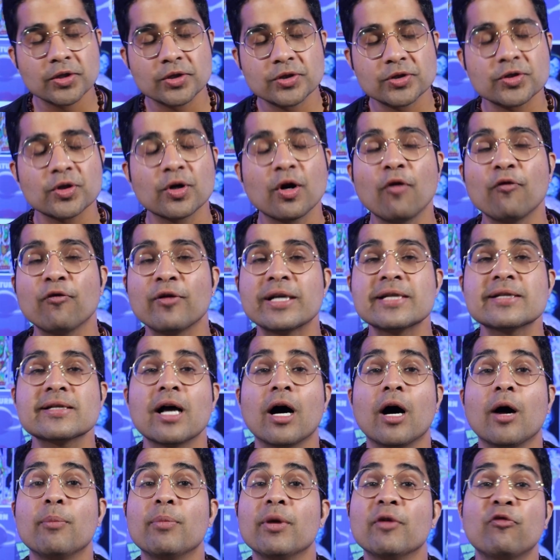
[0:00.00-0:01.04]
So now friends,
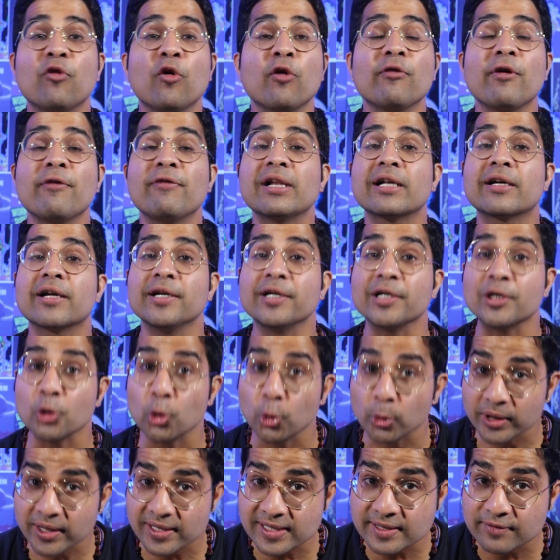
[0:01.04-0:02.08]
before we will
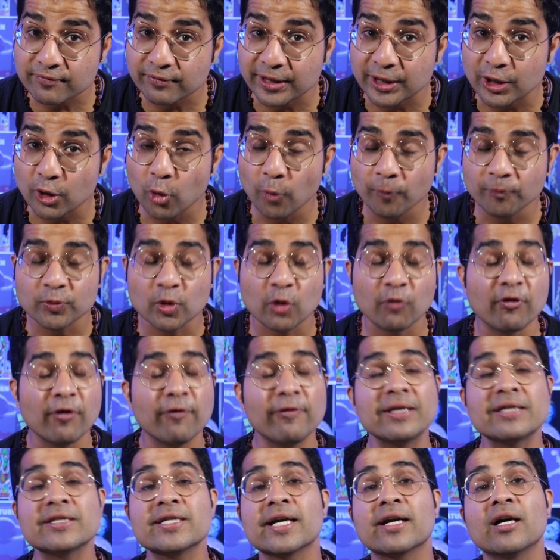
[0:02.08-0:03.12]
conclude this video, we
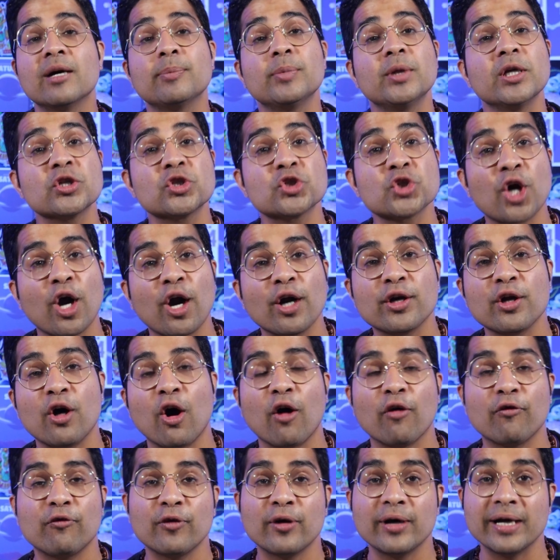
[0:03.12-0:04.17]
will take up the chart
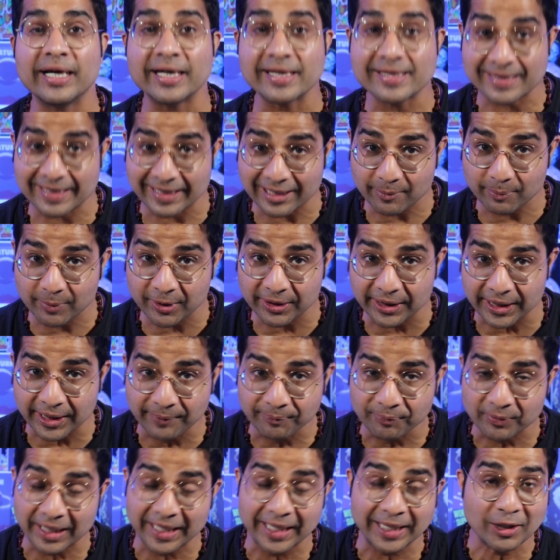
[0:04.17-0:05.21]
of a
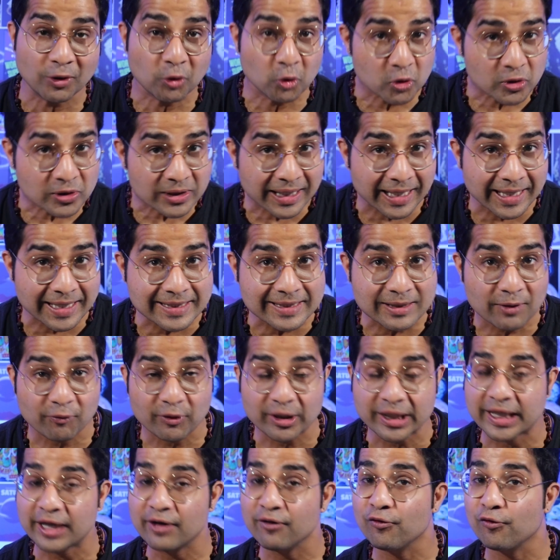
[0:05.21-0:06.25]
celebrity in whose case
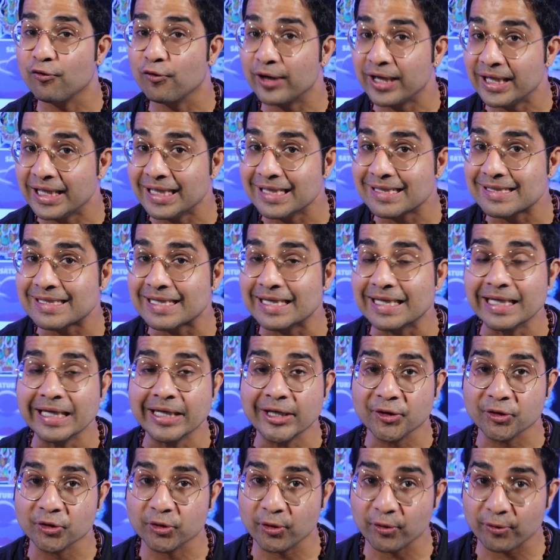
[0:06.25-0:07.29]
we can fairly see
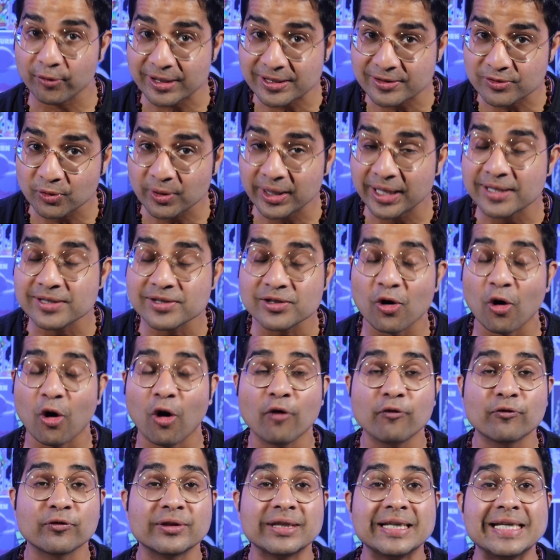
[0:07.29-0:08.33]
the resonance
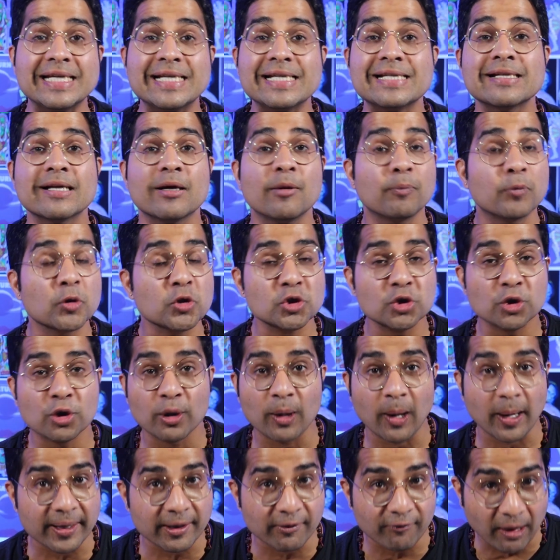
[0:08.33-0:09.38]
of these
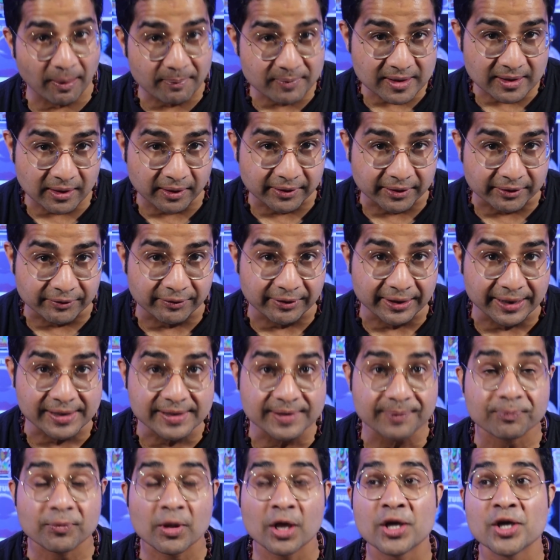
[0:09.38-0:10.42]
Pushkara Navamsa
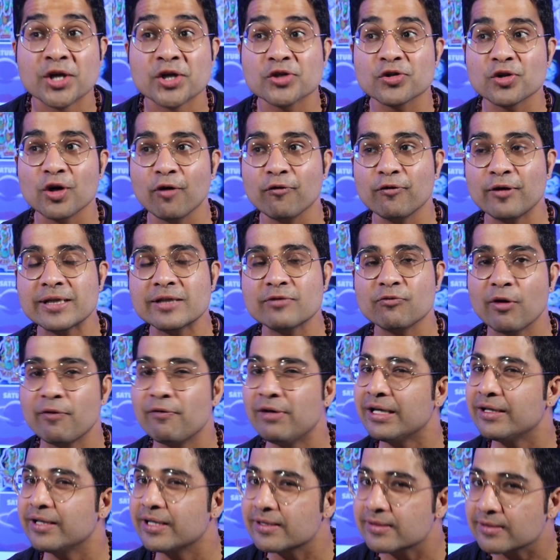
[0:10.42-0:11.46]
degrees. So now friends, we
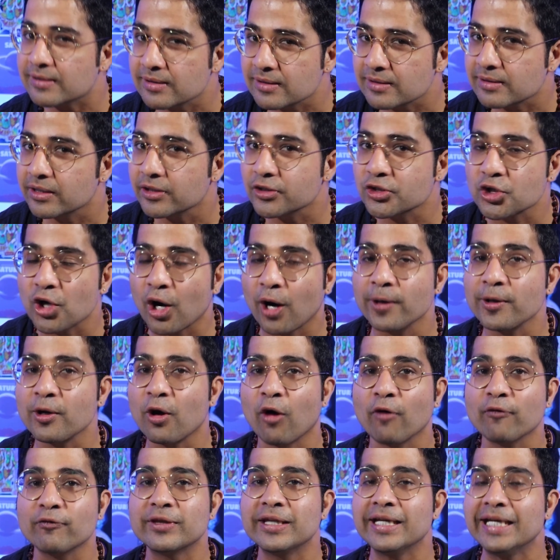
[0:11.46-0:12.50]
will discuss the chart
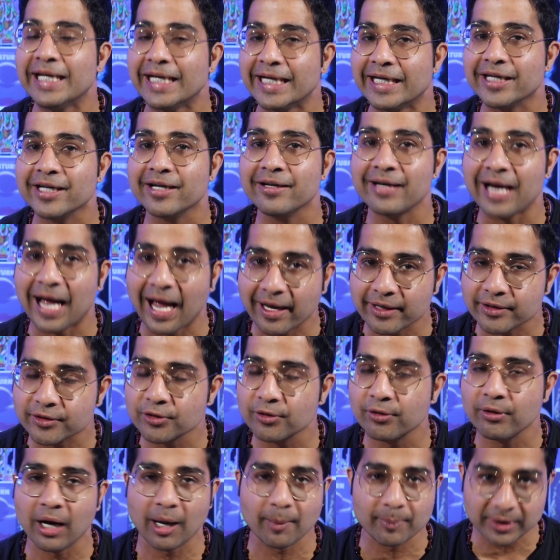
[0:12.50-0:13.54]
of the Indian
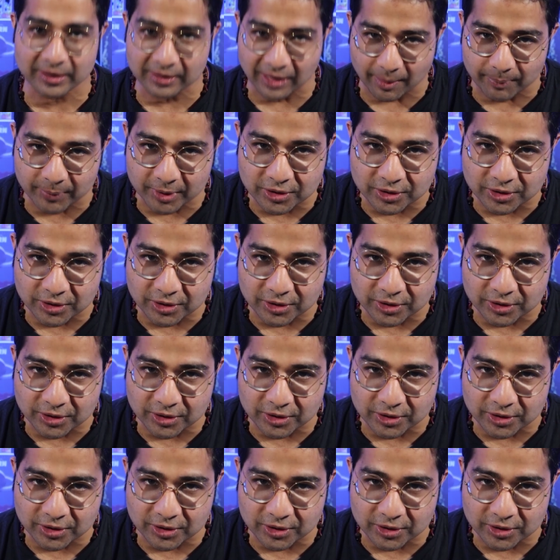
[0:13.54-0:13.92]
actor Amitabh